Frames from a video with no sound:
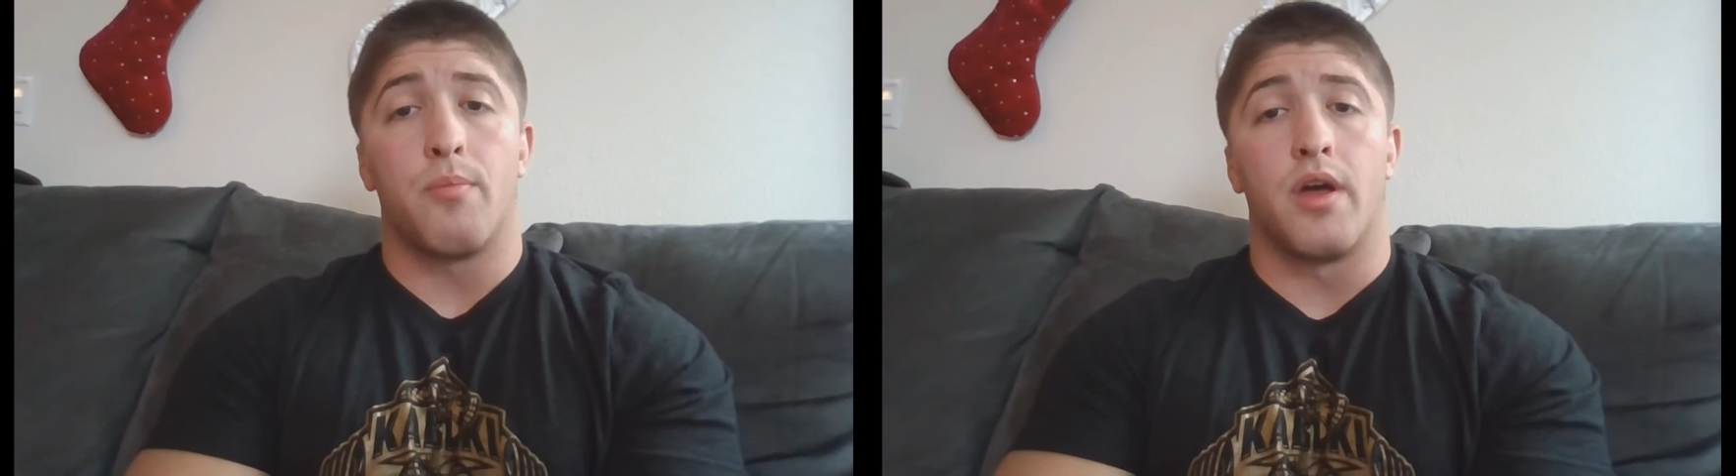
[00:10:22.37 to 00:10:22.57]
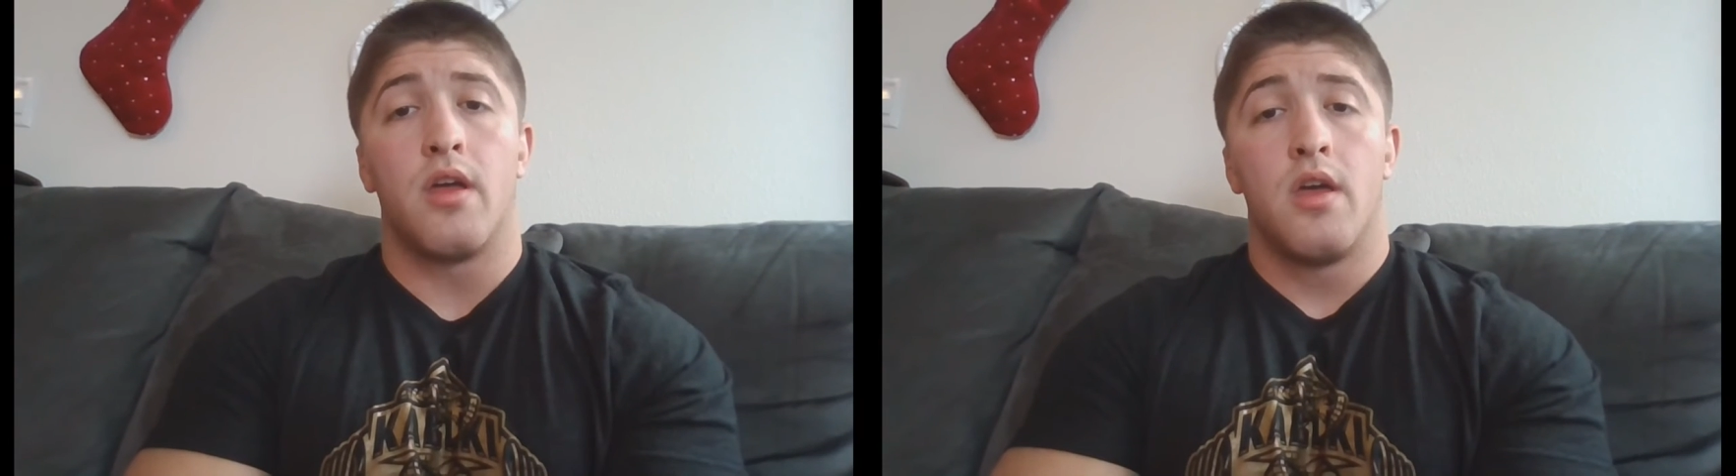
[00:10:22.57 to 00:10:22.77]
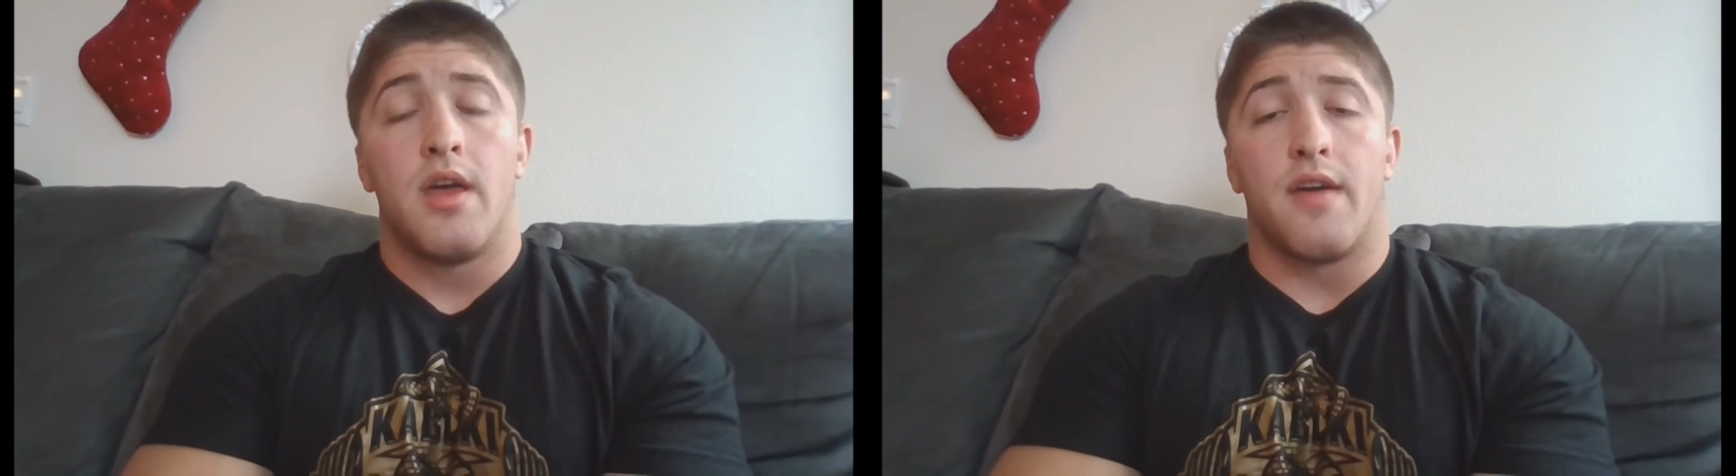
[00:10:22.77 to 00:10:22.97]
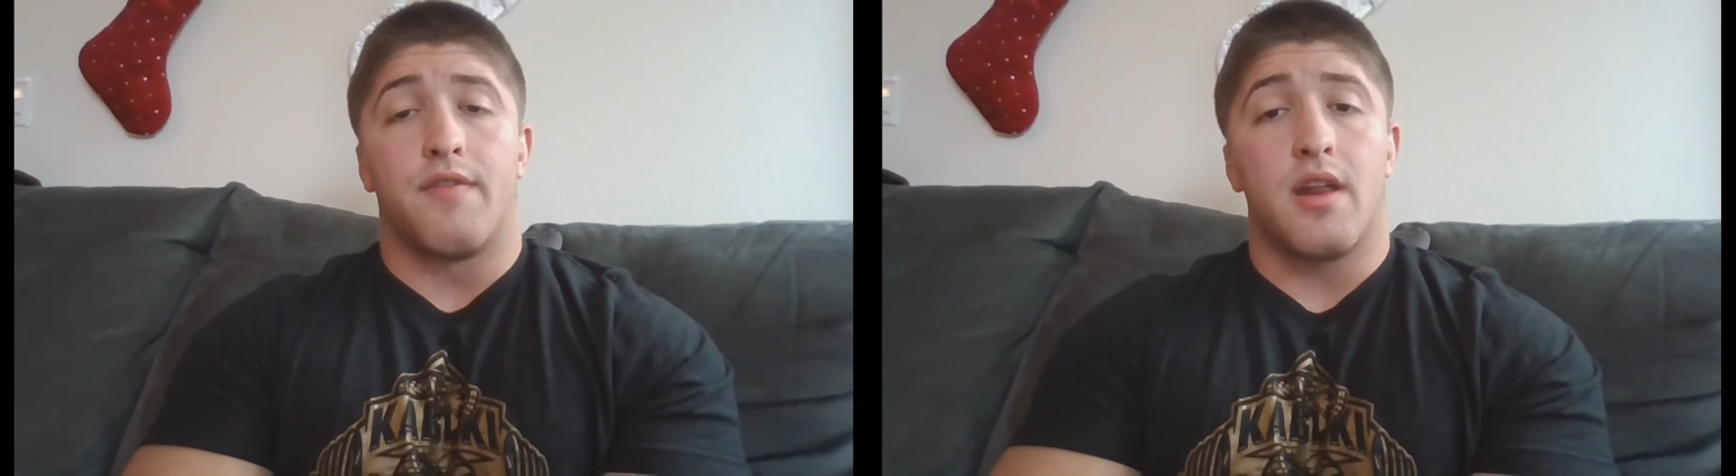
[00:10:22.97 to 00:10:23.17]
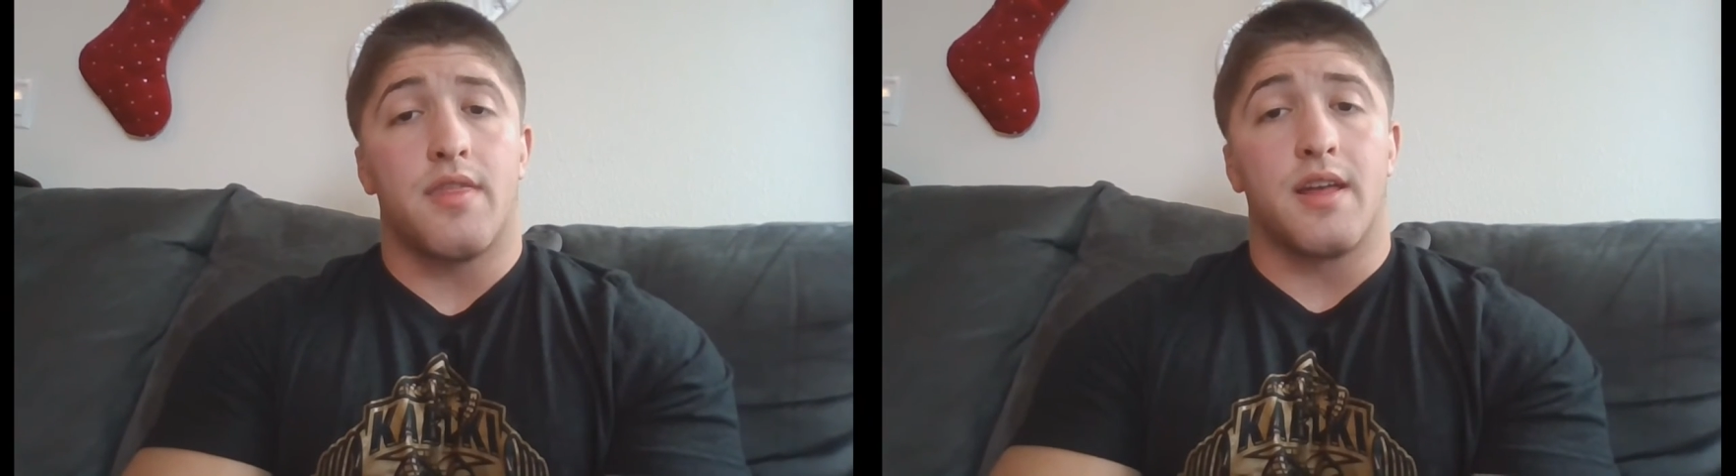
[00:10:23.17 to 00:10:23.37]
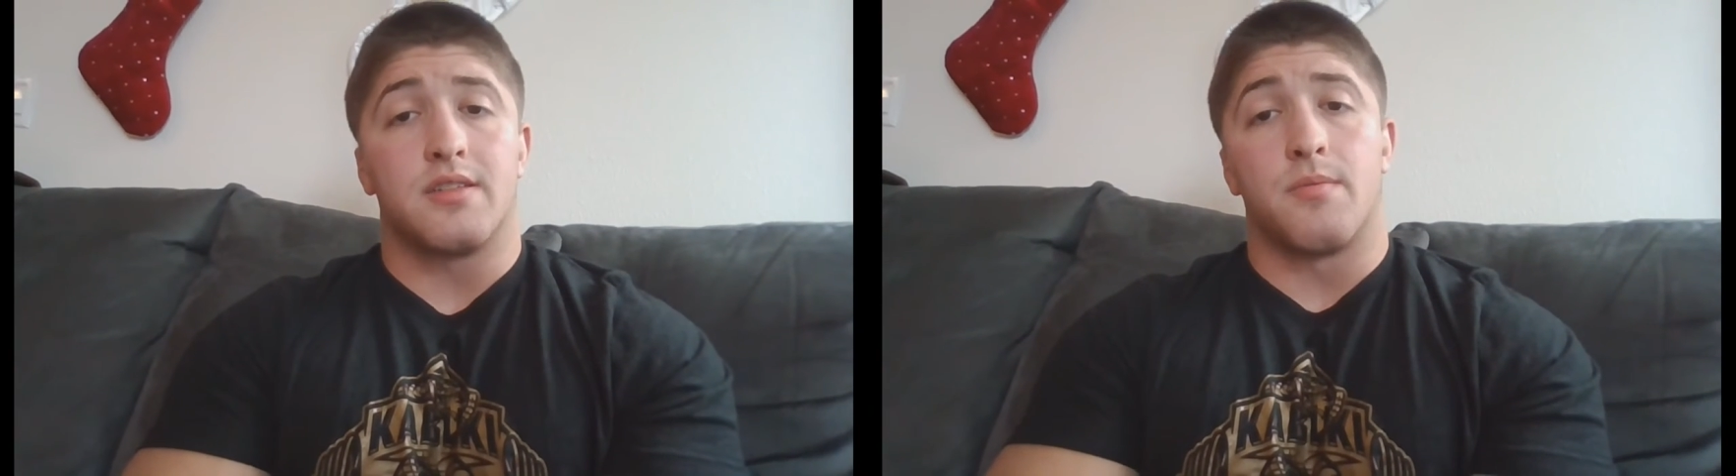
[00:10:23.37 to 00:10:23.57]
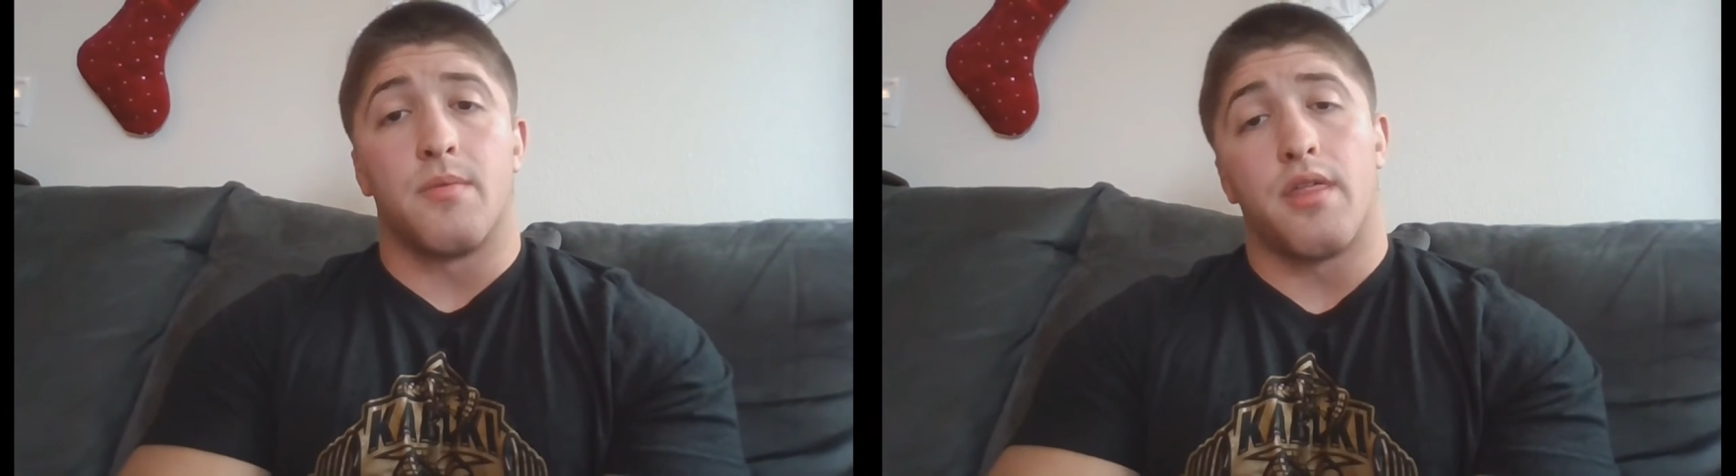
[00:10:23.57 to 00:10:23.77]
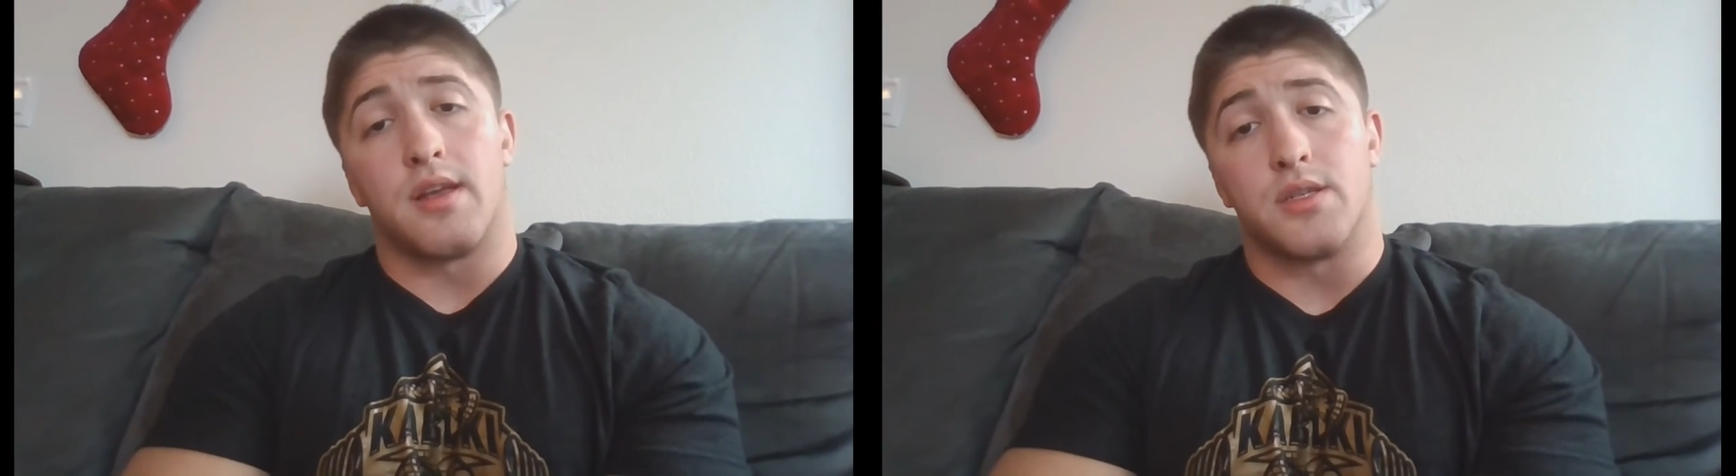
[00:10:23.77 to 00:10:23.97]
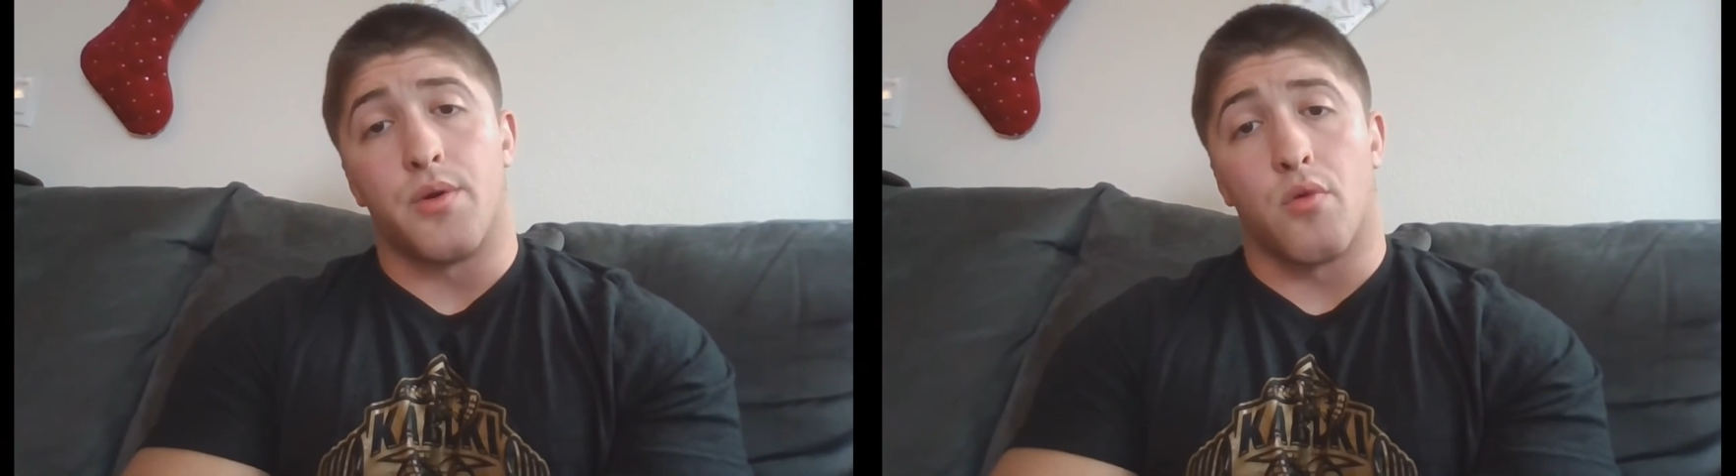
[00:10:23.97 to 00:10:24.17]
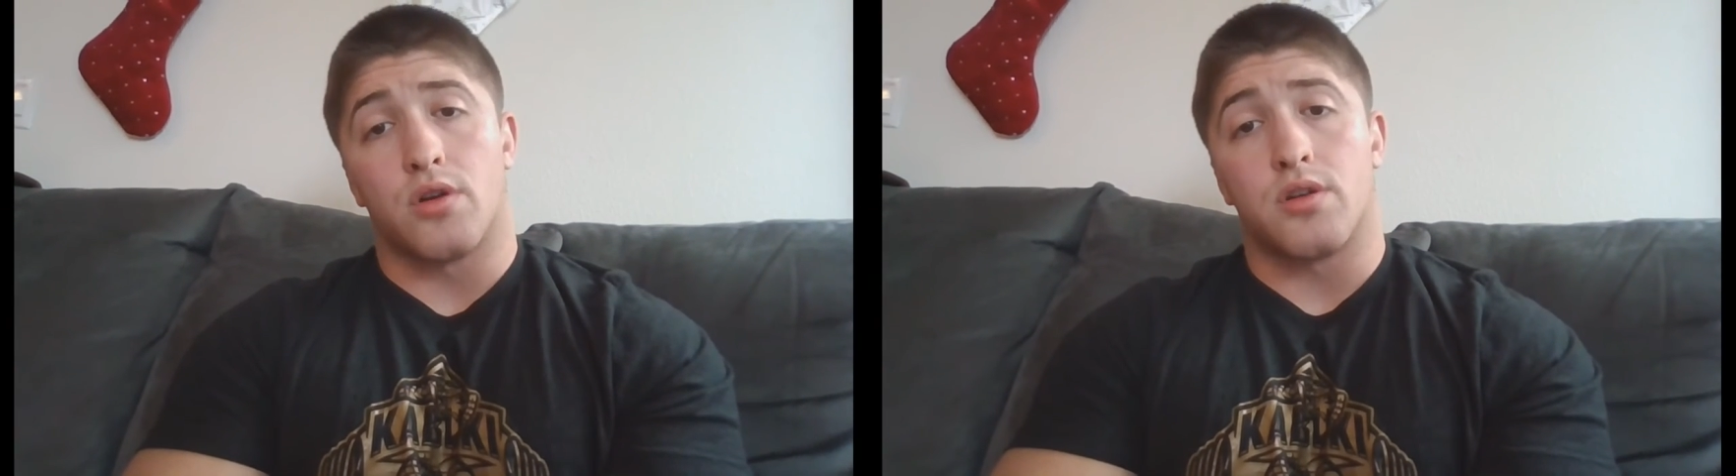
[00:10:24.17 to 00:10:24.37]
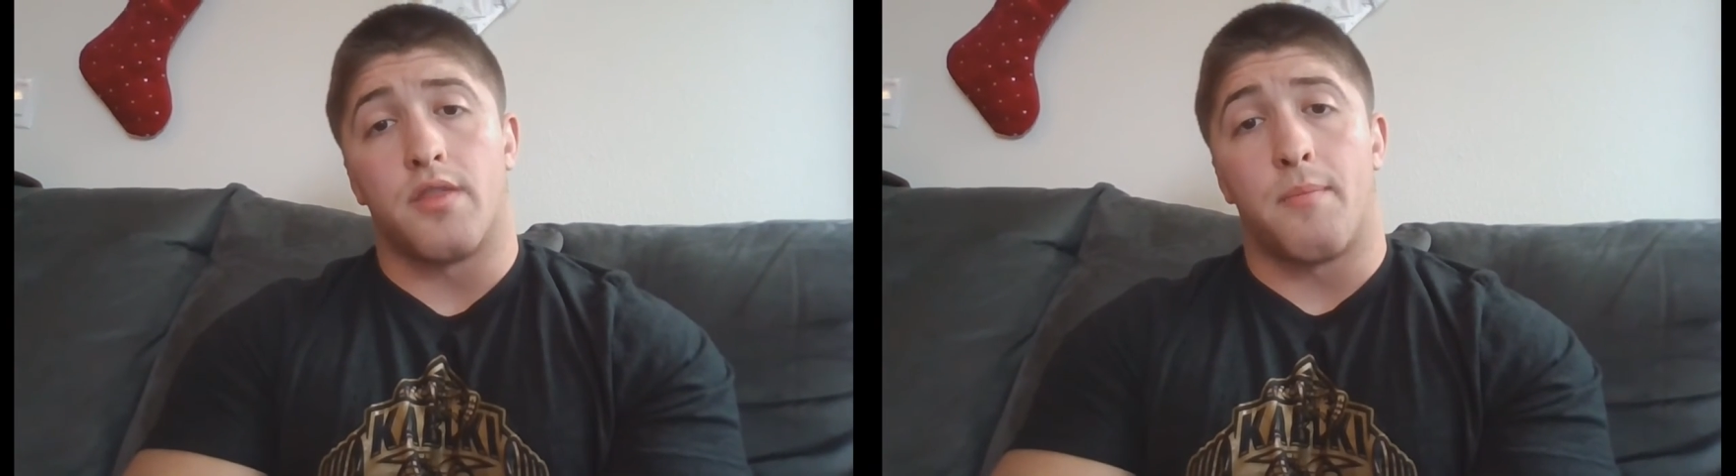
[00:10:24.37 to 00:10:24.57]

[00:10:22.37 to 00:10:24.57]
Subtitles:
But if anything, some of the things that we worked on